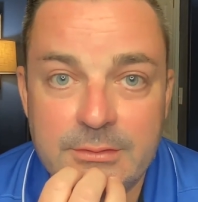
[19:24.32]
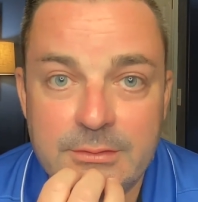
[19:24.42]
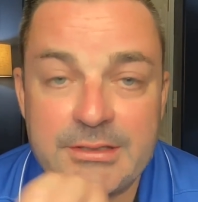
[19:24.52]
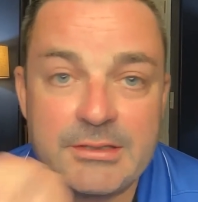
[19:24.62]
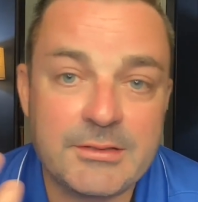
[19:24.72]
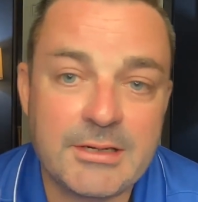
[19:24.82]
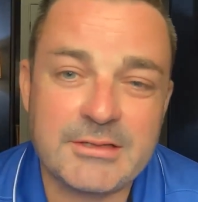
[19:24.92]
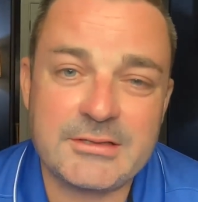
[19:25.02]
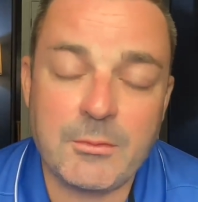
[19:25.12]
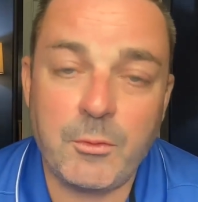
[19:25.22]
And he's like,
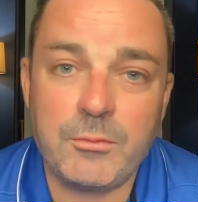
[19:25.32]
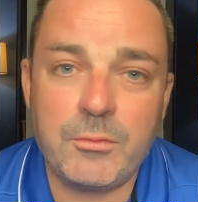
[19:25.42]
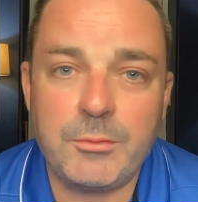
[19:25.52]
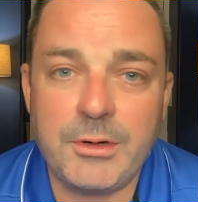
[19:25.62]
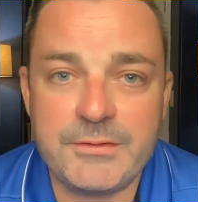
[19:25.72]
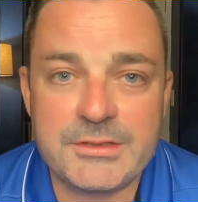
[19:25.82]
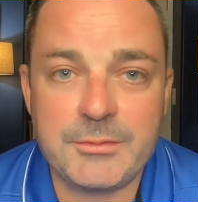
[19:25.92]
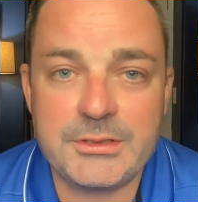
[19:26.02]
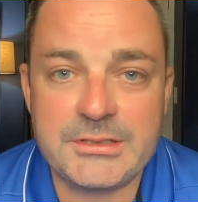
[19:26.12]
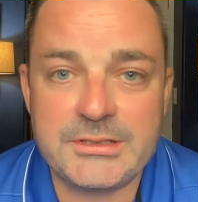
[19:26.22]
sometimes it's, what if
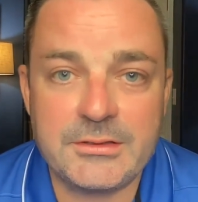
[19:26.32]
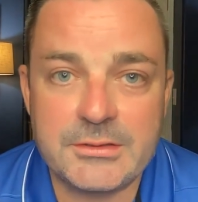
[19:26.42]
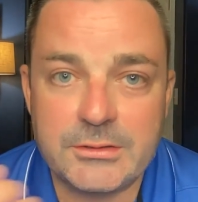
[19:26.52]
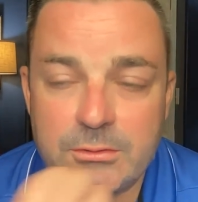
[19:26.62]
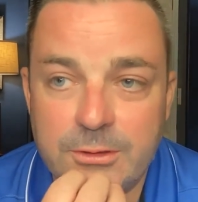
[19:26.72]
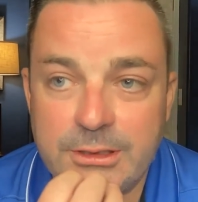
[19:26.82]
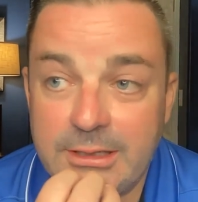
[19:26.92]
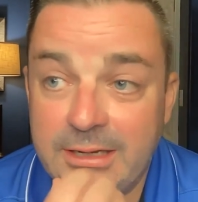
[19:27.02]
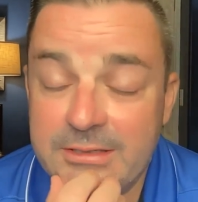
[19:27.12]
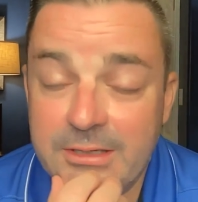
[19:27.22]
someone just tells their
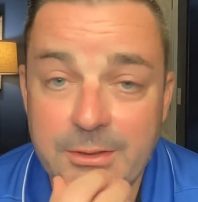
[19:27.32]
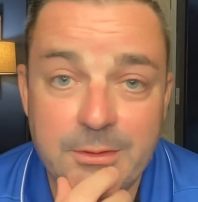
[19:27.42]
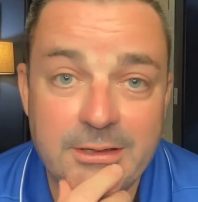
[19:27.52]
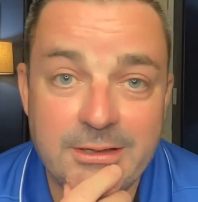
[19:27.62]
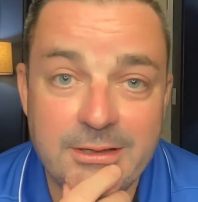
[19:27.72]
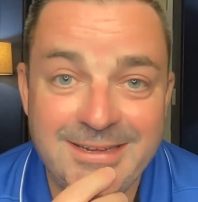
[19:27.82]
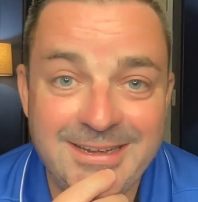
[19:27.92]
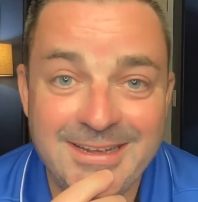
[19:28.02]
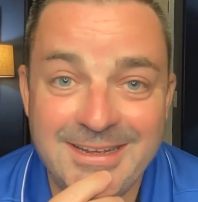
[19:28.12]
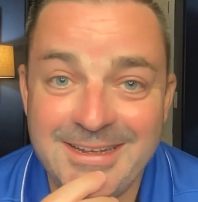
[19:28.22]
story? I tell you what,
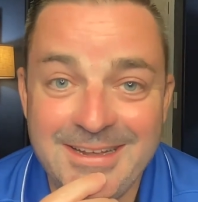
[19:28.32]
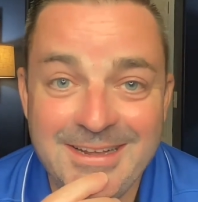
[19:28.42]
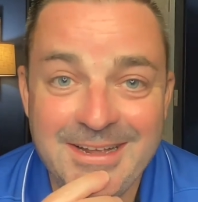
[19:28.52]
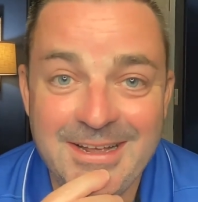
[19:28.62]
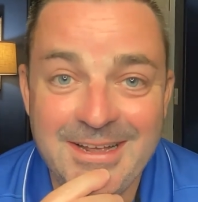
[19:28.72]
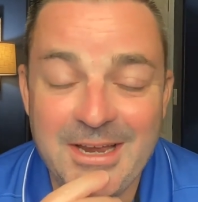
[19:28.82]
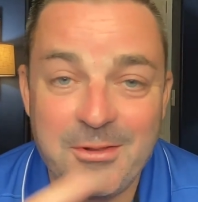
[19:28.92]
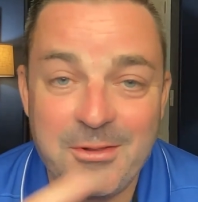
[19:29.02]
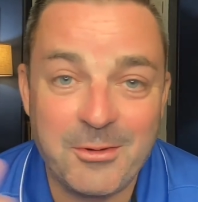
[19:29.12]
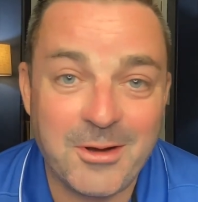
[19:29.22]

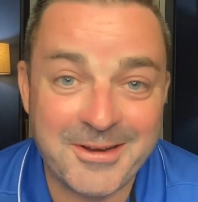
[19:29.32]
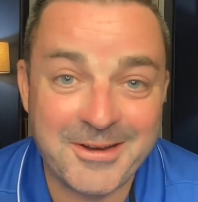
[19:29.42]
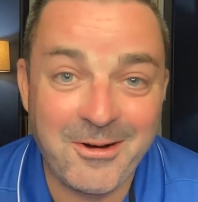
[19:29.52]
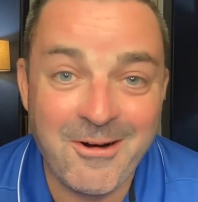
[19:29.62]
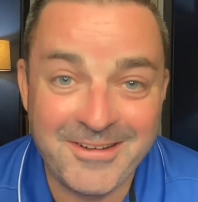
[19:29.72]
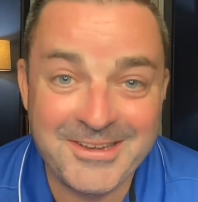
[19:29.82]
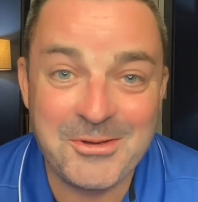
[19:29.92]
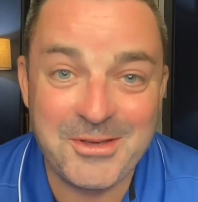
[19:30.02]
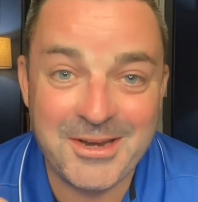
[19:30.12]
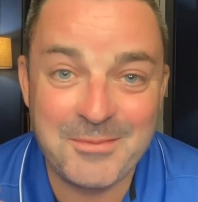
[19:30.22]
either you're on the call
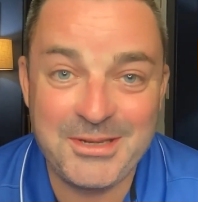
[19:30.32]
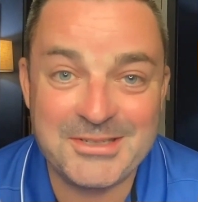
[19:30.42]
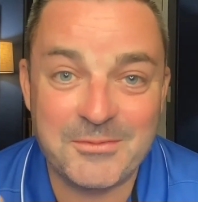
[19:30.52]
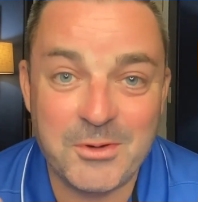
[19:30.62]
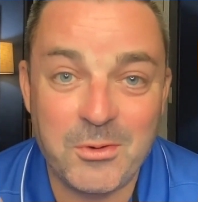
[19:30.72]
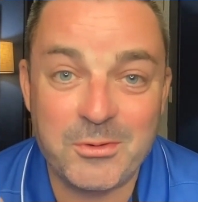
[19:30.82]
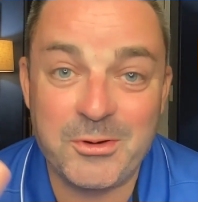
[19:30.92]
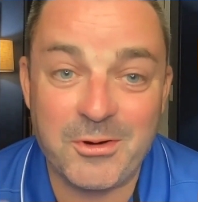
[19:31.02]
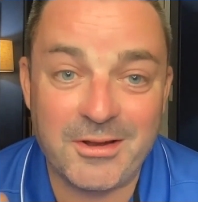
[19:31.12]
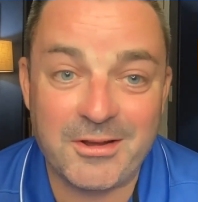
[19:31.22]
and you get a piece of gold, or
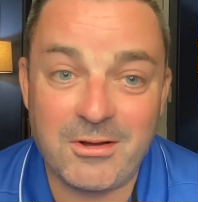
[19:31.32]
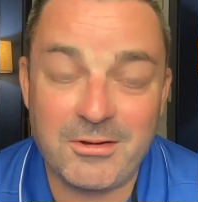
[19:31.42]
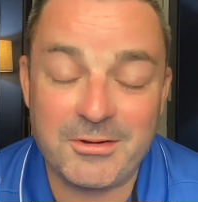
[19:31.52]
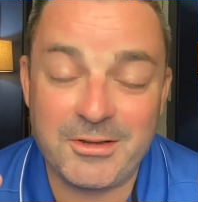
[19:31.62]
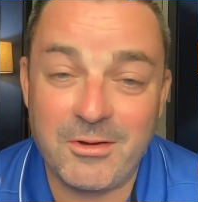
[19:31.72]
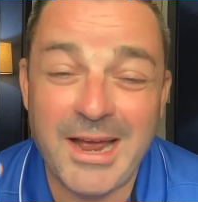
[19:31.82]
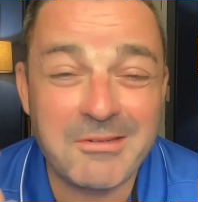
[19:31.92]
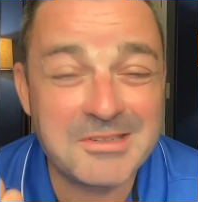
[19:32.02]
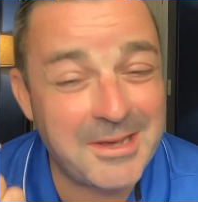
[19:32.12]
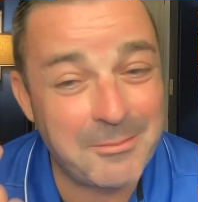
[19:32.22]
you're on the call and you go,
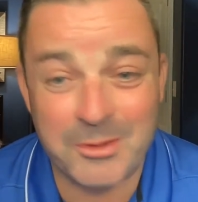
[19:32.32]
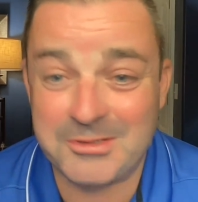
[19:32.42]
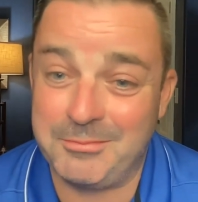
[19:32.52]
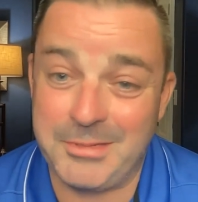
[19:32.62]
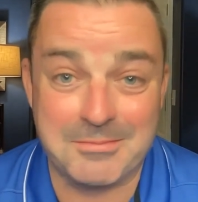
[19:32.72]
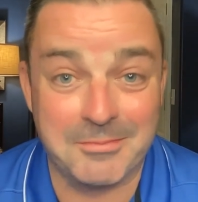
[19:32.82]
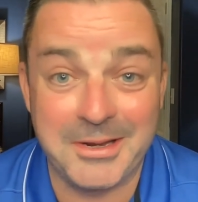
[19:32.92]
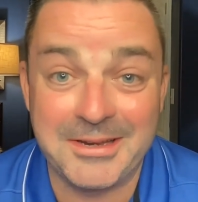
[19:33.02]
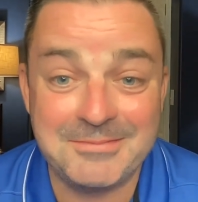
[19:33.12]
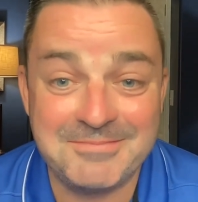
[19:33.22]
how is that person beating
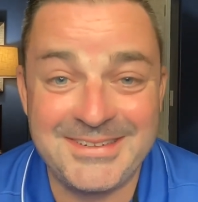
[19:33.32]
me?